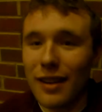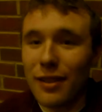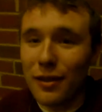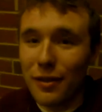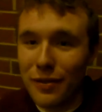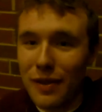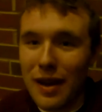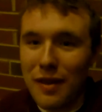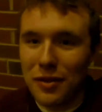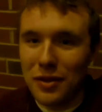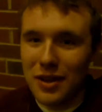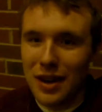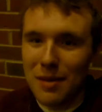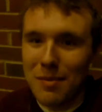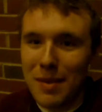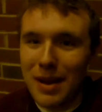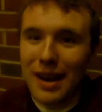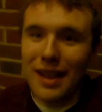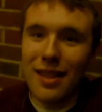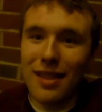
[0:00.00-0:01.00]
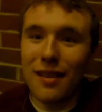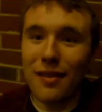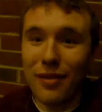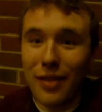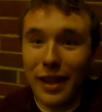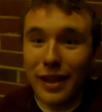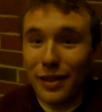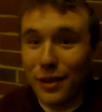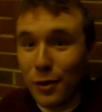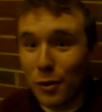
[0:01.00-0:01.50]
another 5 or 10 minutes
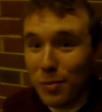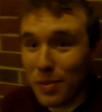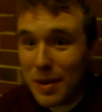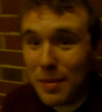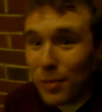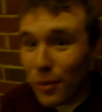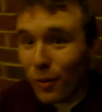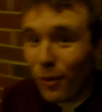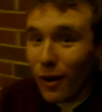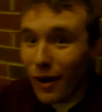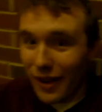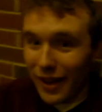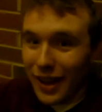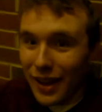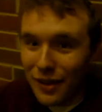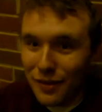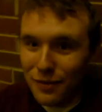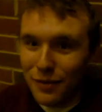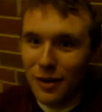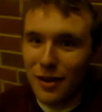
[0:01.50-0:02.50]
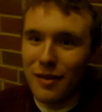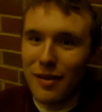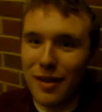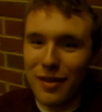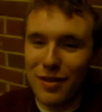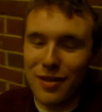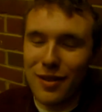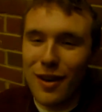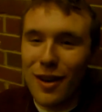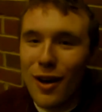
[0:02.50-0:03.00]
of like there were people walking in front of
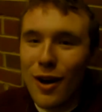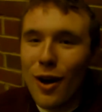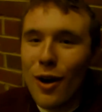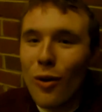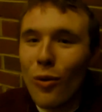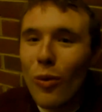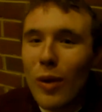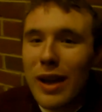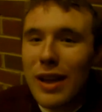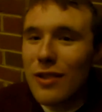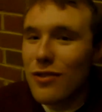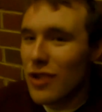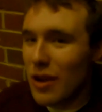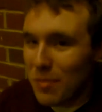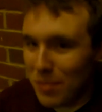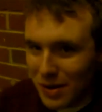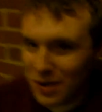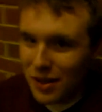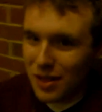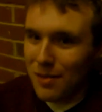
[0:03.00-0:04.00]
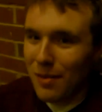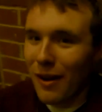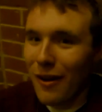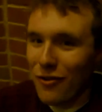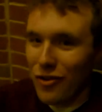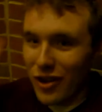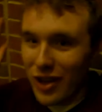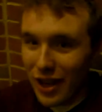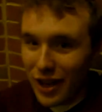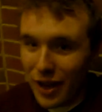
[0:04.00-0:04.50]
us, we jump into the
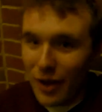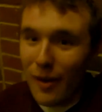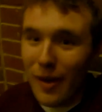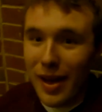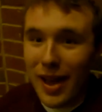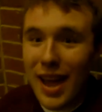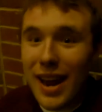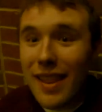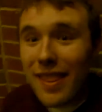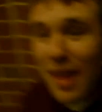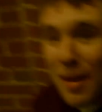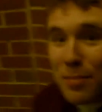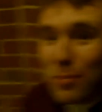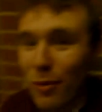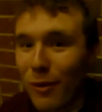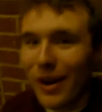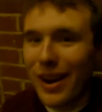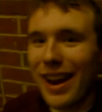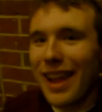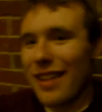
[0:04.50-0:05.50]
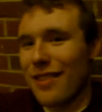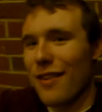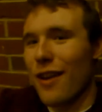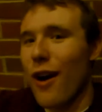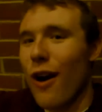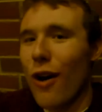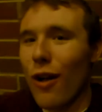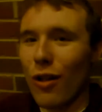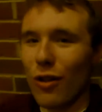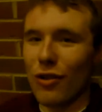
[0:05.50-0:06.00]
march and get going. And at that point, it's
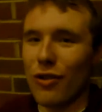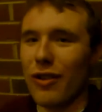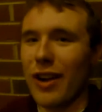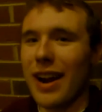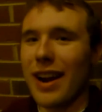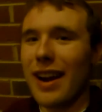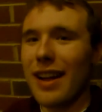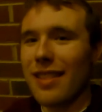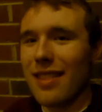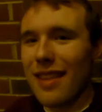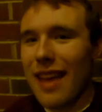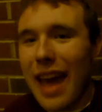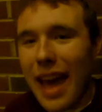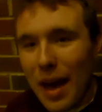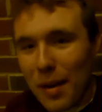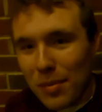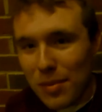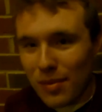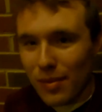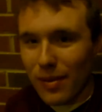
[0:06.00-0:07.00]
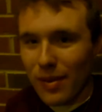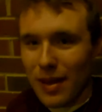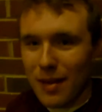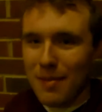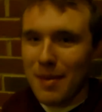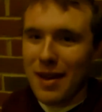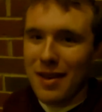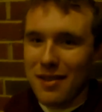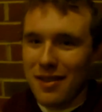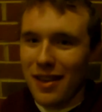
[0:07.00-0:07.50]
all great. It's absolutely
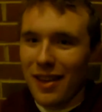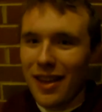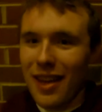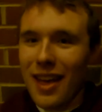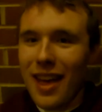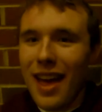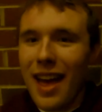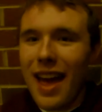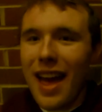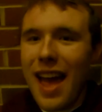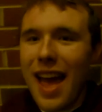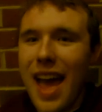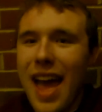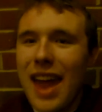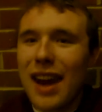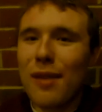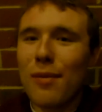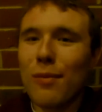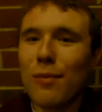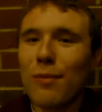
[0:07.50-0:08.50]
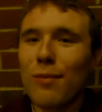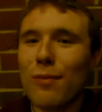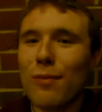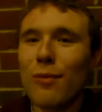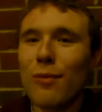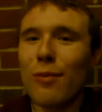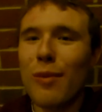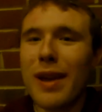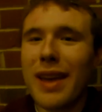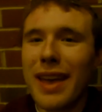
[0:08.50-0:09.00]
amazing. And
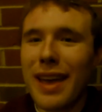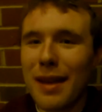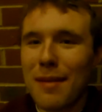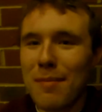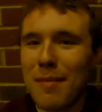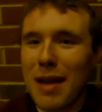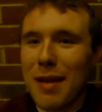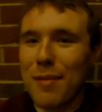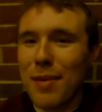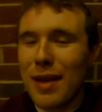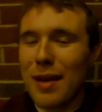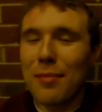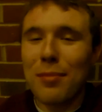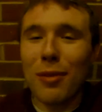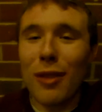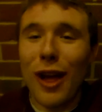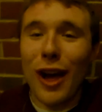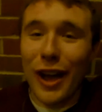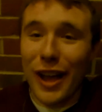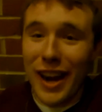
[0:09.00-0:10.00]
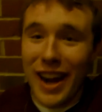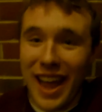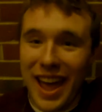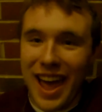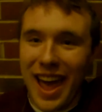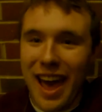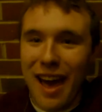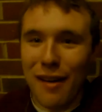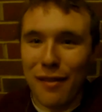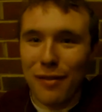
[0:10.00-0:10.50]
we get maybe a block and a
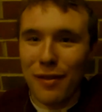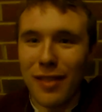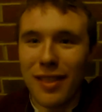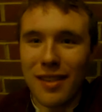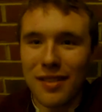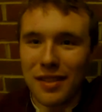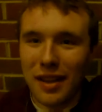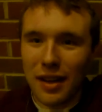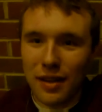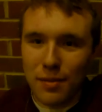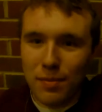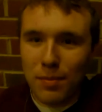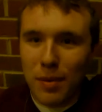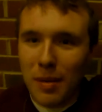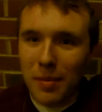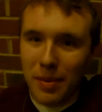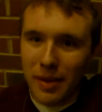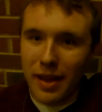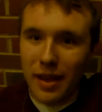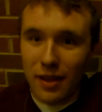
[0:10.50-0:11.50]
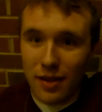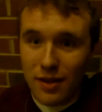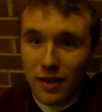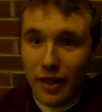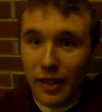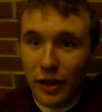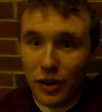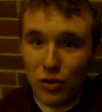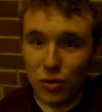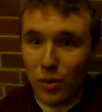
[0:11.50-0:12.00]
half, and this takes probably a
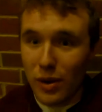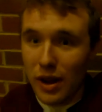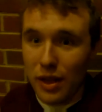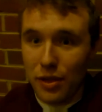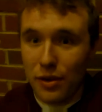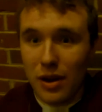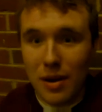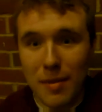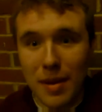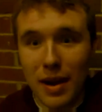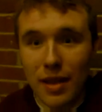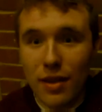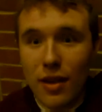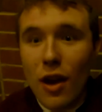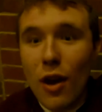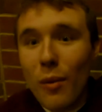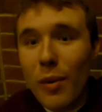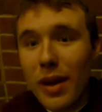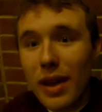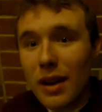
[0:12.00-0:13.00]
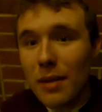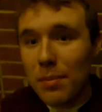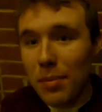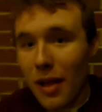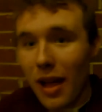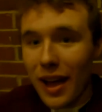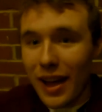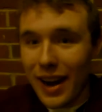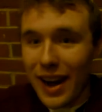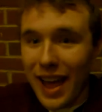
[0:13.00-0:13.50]
solid 20-30 minutes. We get a
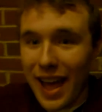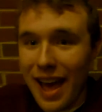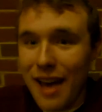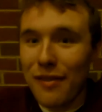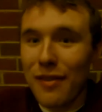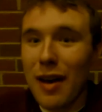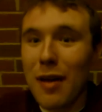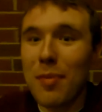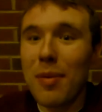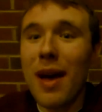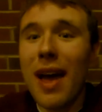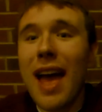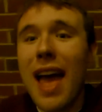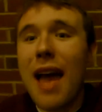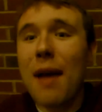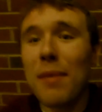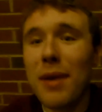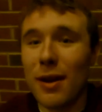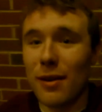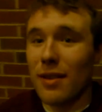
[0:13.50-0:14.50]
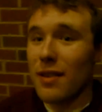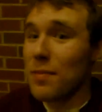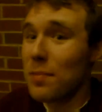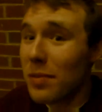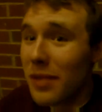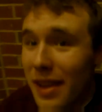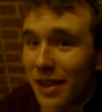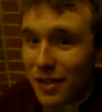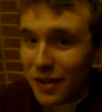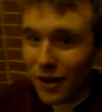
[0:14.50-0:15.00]
block and a half up, and we hear these
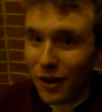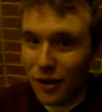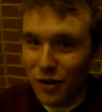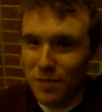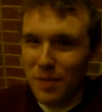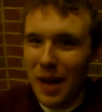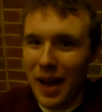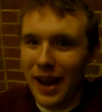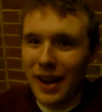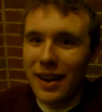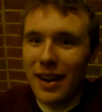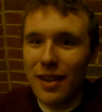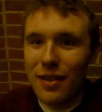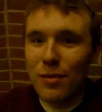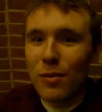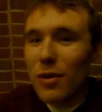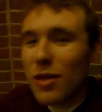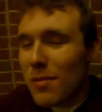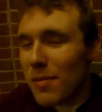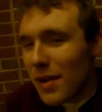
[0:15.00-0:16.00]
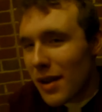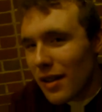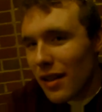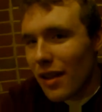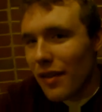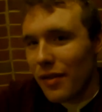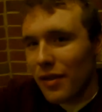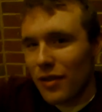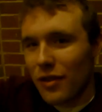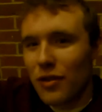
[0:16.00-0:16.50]
police cars behind us. We're in the middle
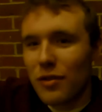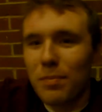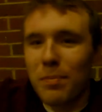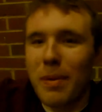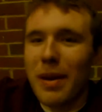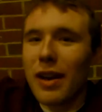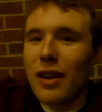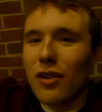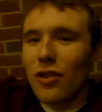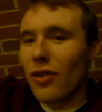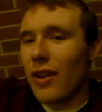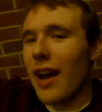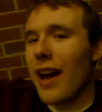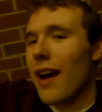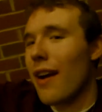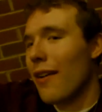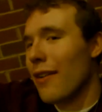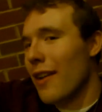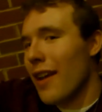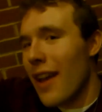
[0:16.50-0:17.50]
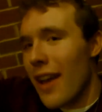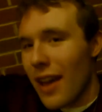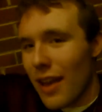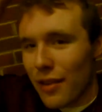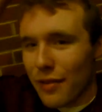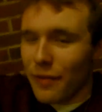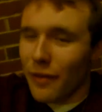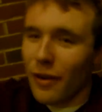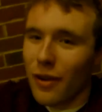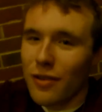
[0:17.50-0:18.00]
of this big crowd,
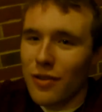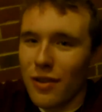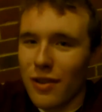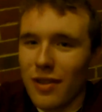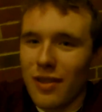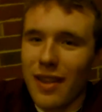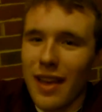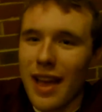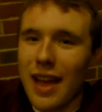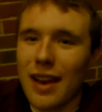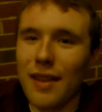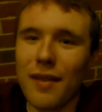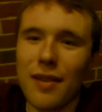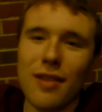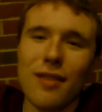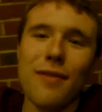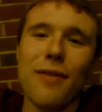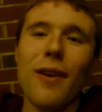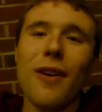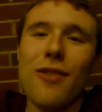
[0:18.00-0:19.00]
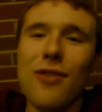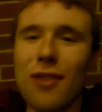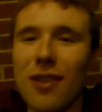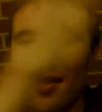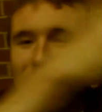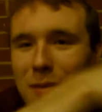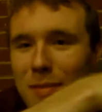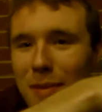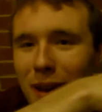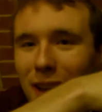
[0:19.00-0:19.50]
as far as you can see ahead of us, as far as you
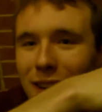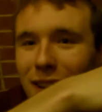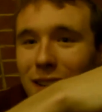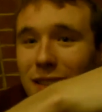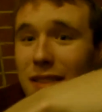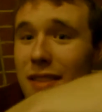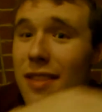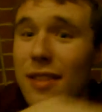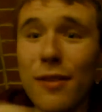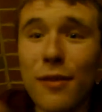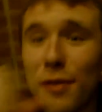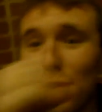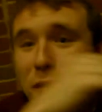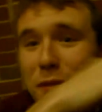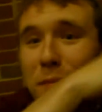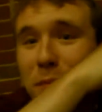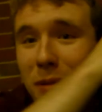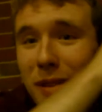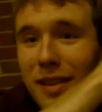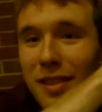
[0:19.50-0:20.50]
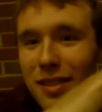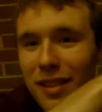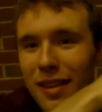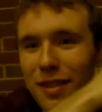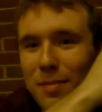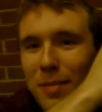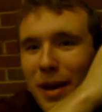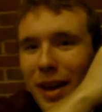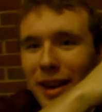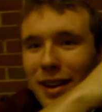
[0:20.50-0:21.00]
can see behind us, and then there's these police
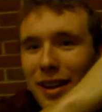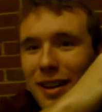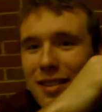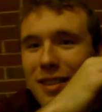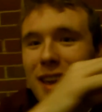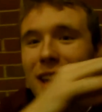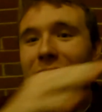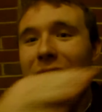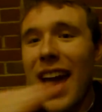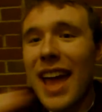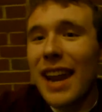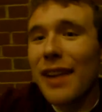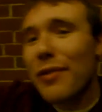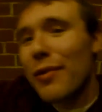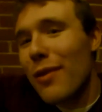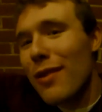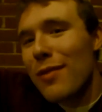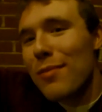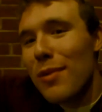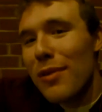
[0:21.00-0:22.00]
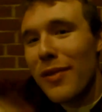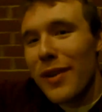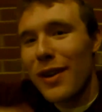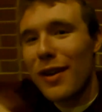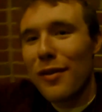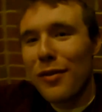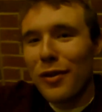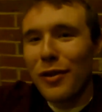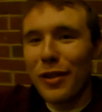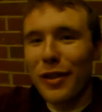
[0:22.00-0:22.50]
lights behind us, and everyone's moving
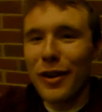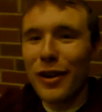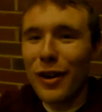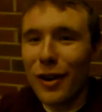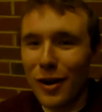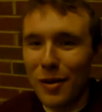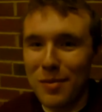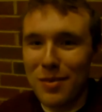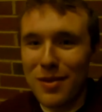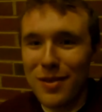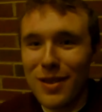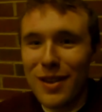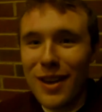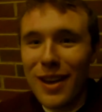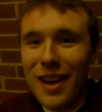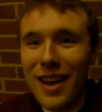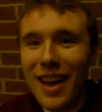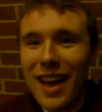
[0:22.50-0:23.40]
over to the curbs.